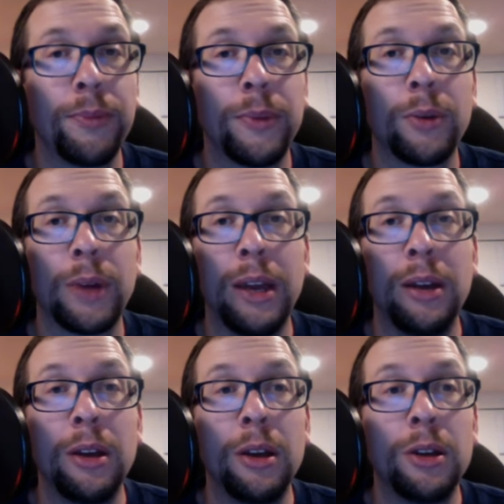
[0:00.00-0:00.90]
Okay,
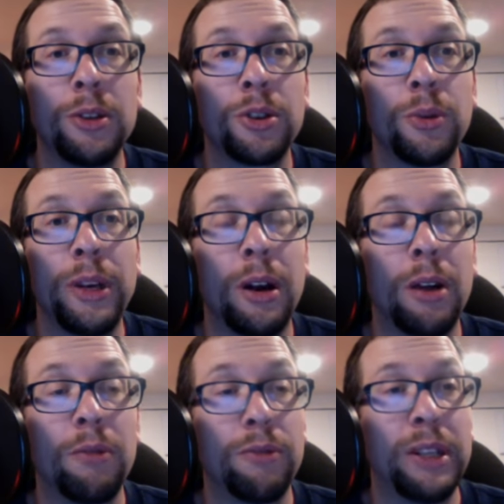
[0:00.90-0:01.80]
so we are
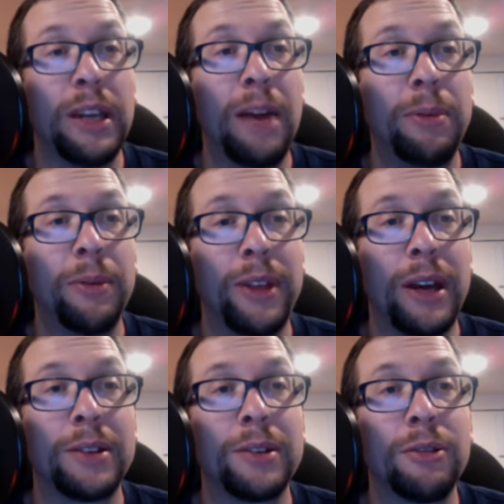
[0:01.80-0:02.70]
really happy with
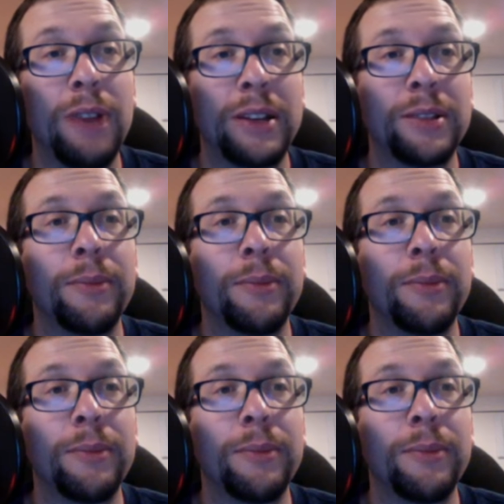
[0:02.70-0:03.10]
that. Great.